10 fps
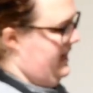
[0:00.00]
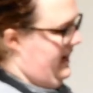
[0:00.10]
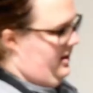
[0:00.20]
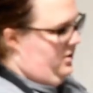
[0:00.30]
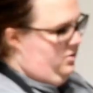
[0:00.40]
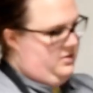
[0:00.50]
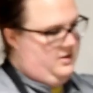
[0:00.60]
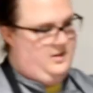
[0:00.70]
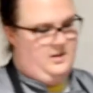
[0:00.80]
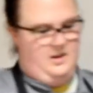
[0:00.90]
out,
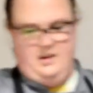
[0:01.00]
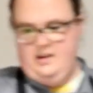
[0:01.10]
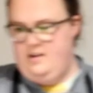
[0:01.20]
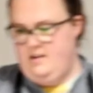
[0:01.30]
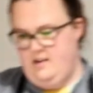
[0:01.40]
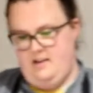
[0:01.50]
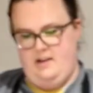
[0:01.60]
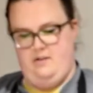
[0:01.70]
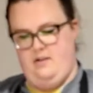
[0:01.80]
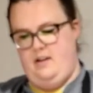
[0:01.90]
and
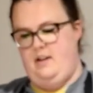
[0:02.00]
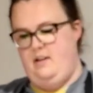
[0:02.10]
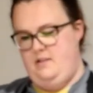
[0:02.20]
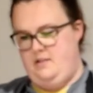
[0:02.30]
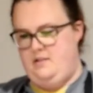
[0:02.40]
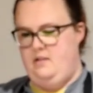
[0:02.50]
here it is.